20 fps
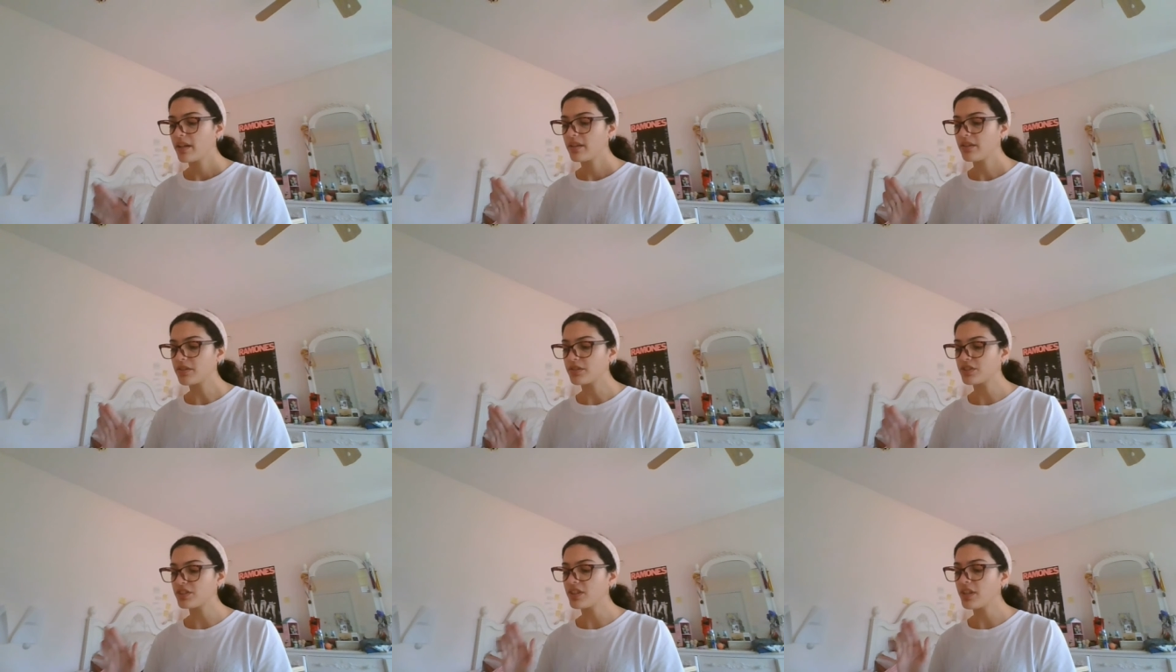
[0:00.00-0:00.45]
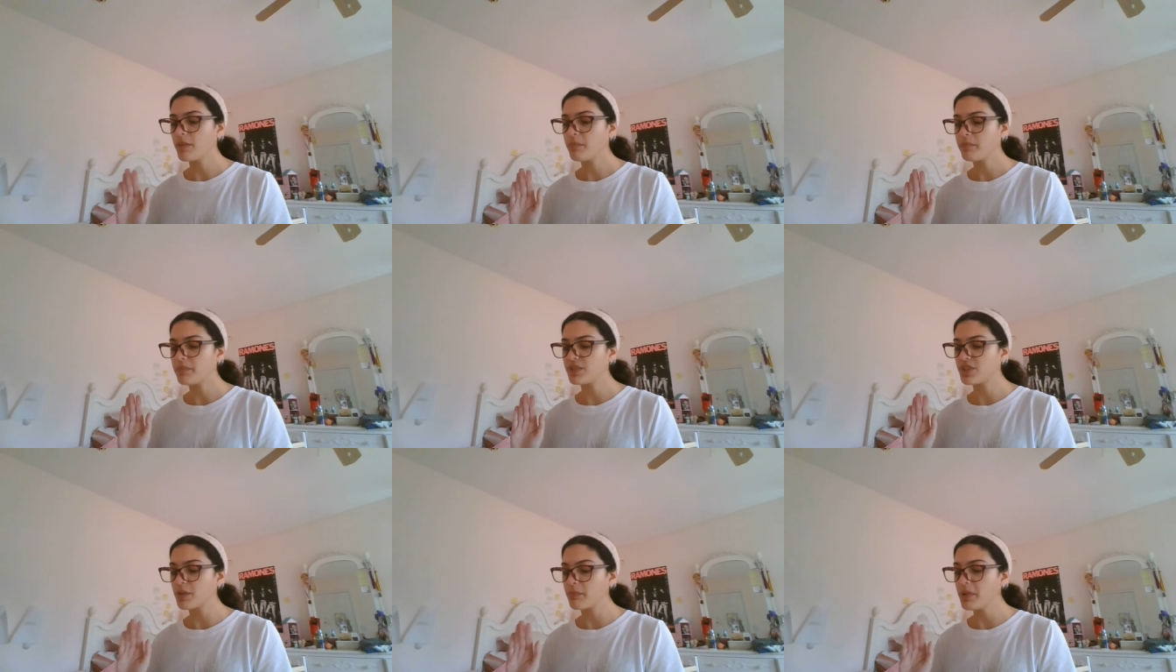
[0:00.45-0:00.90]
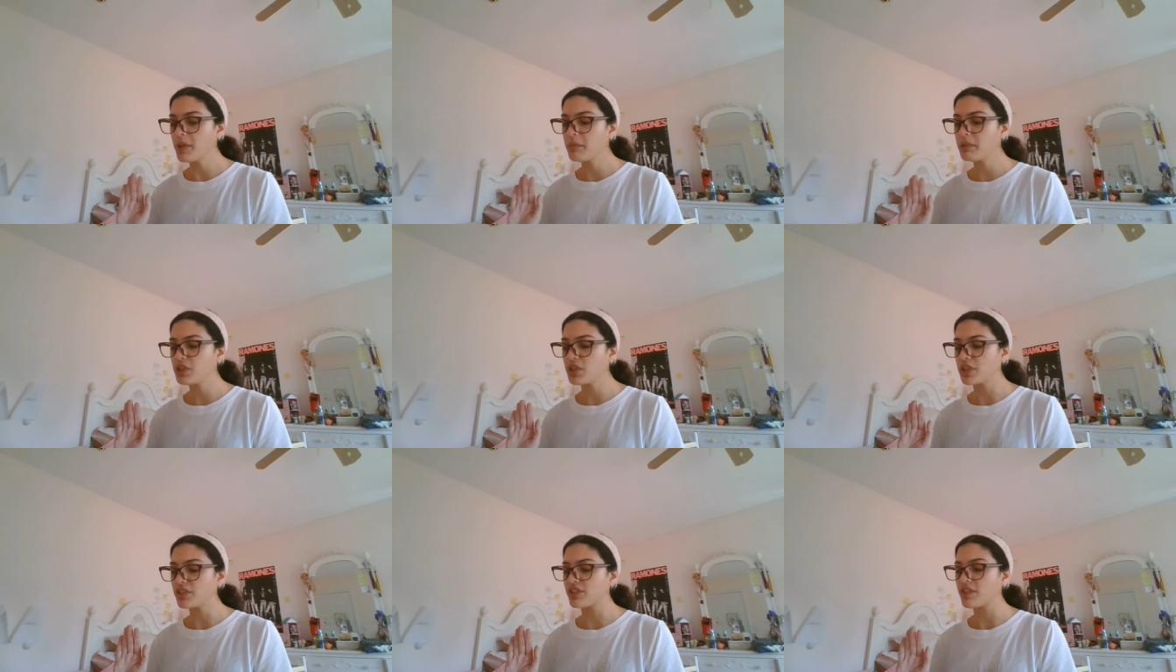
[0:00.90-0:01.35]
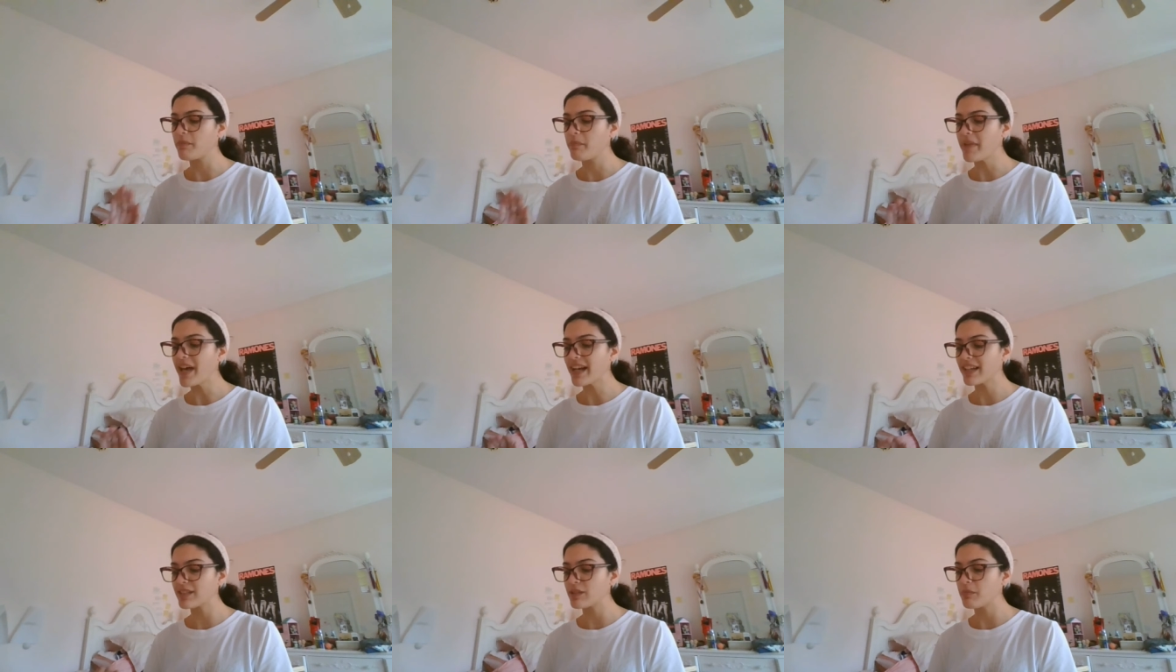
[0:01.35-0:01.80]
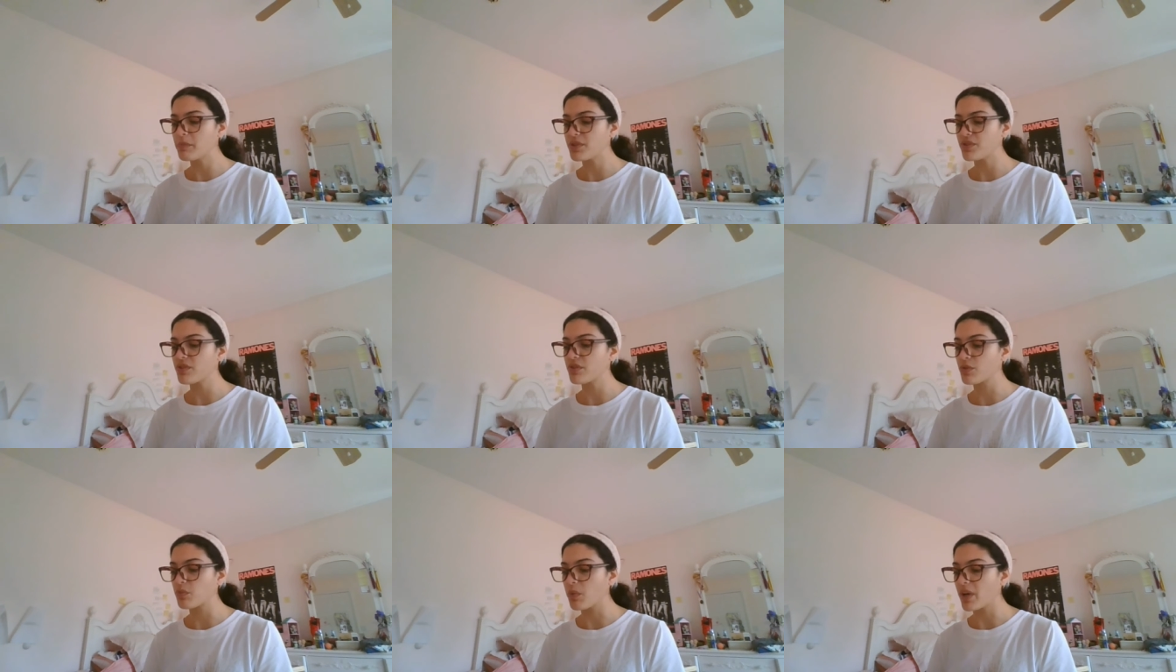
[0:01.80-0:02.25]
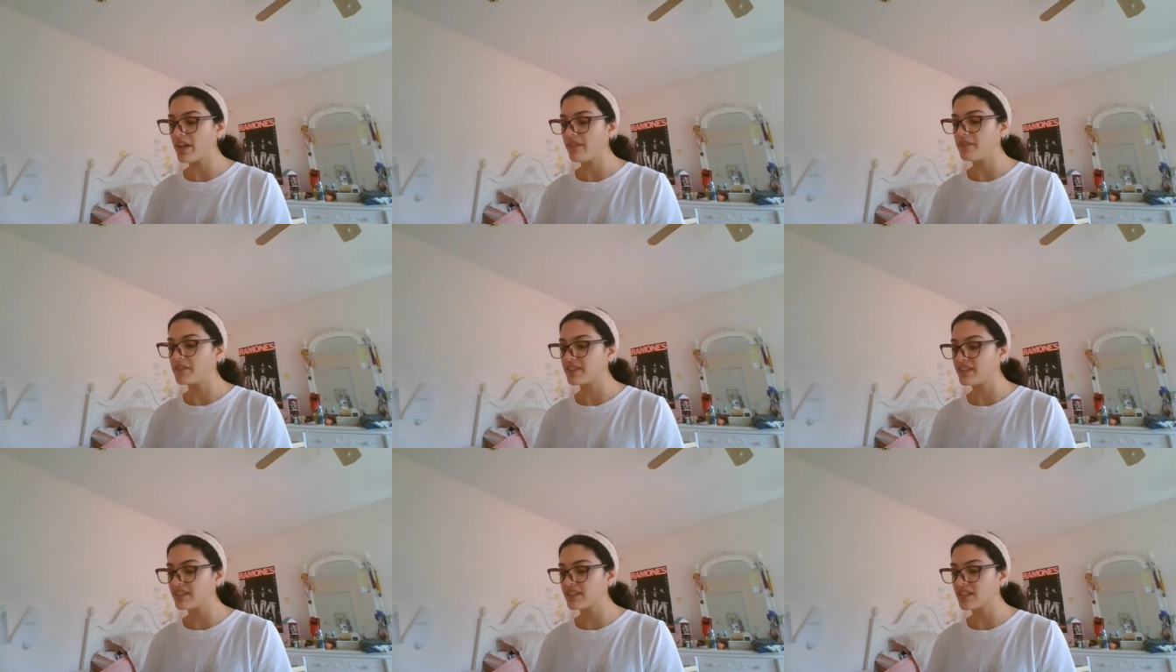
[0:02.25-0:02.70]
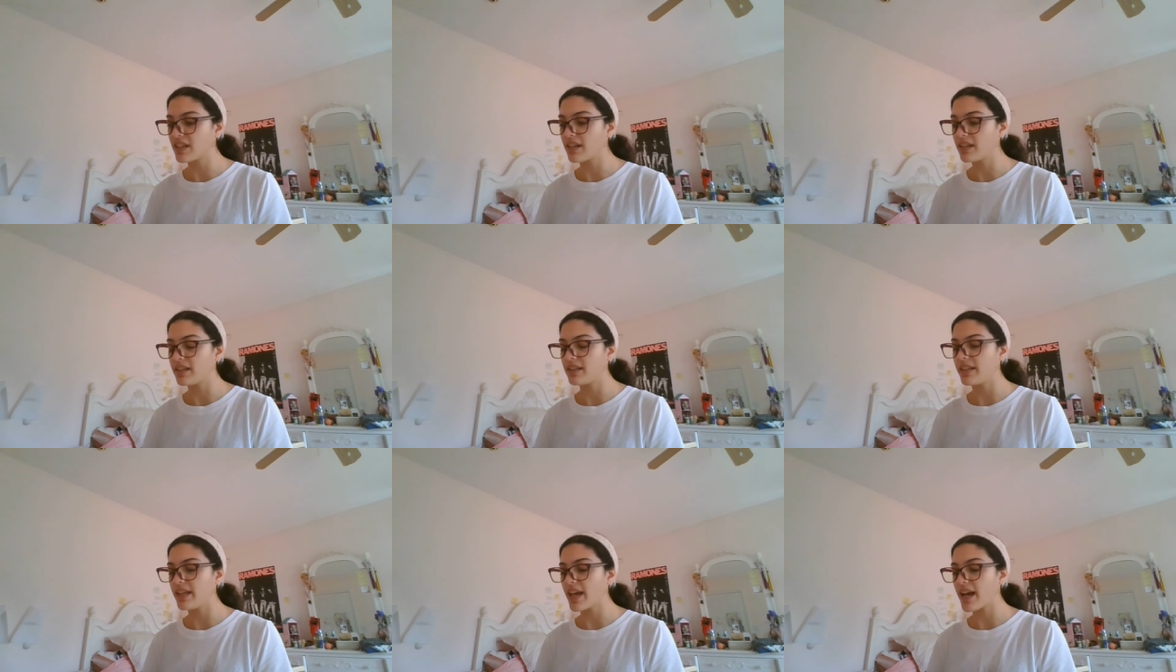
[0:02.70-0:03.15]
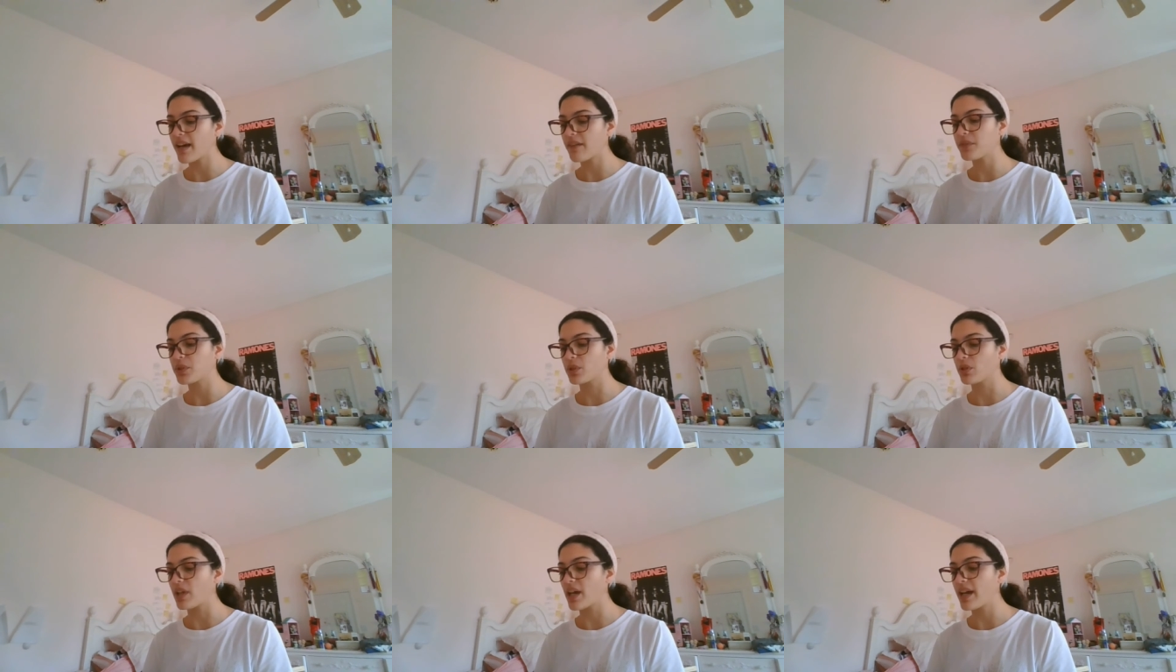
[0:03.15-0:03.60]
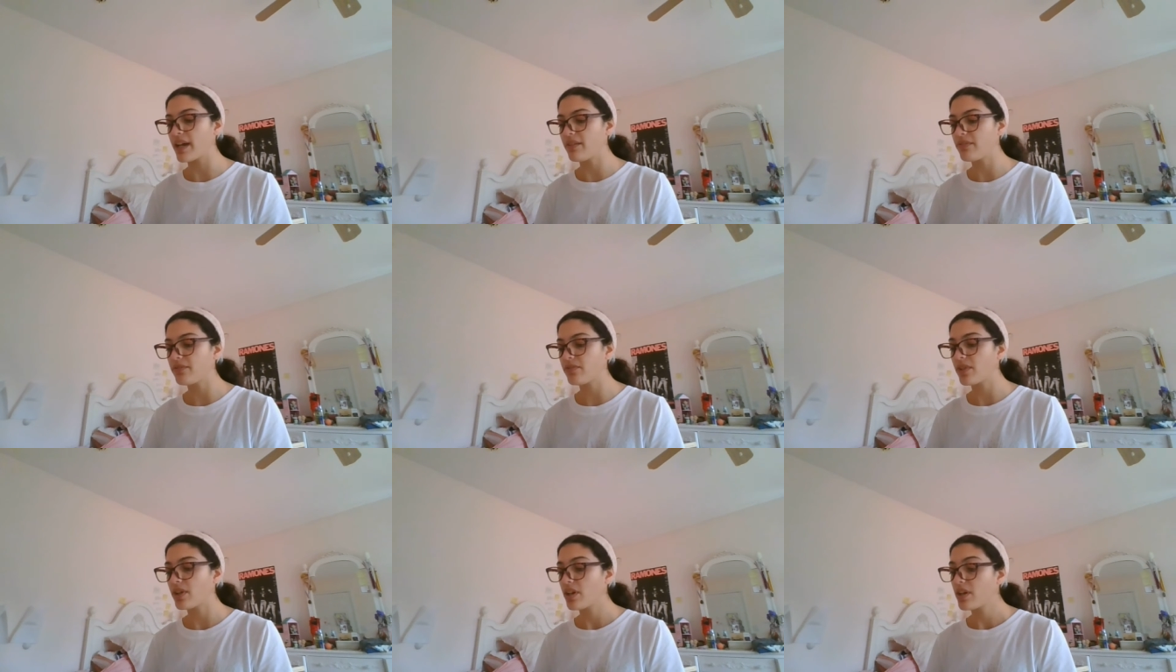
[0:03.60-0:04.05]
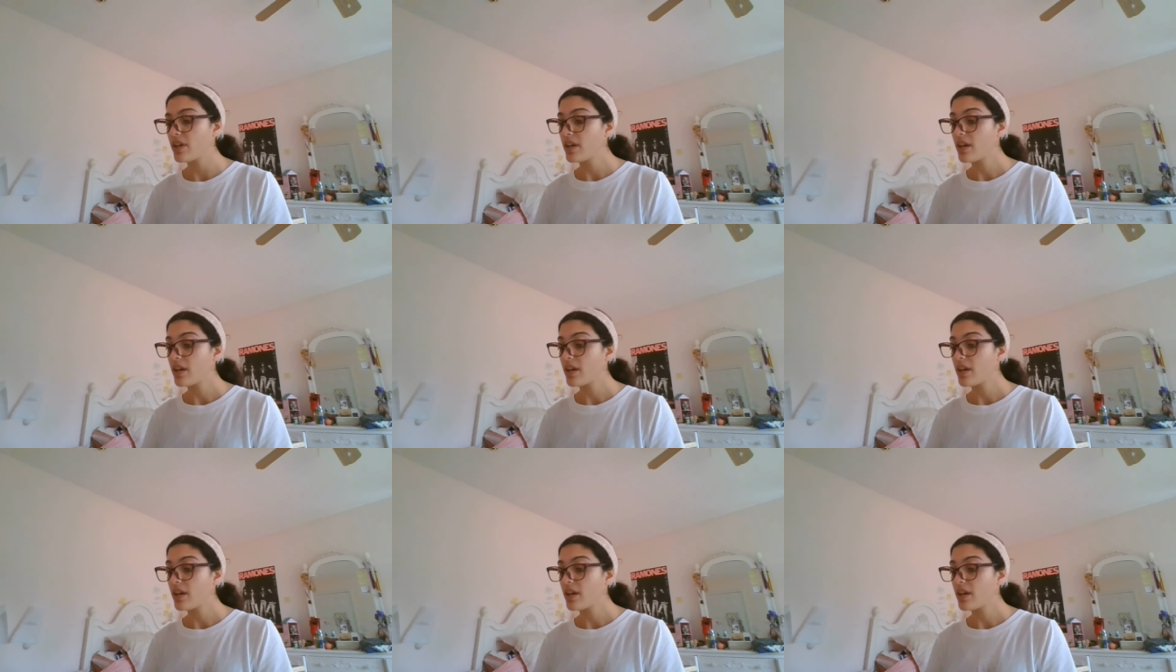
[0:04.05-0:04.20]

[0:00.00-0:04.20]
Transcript: there's some images of Maximus's wife and son in the afterlife.